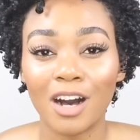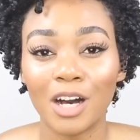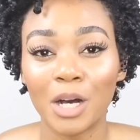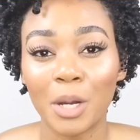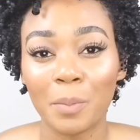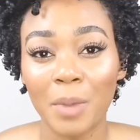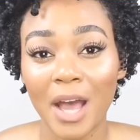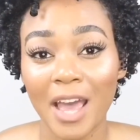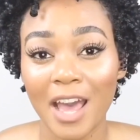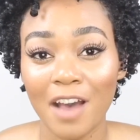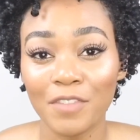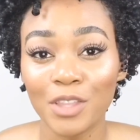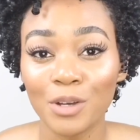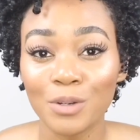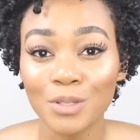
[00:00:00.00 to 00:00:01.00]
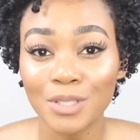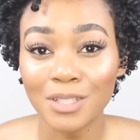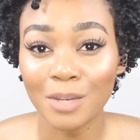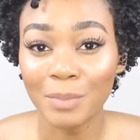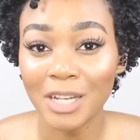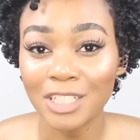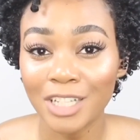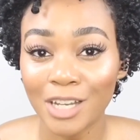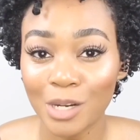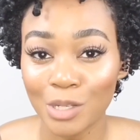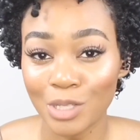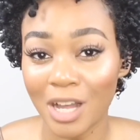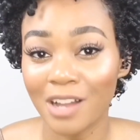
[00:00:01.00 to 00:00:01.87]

I have those on my channel,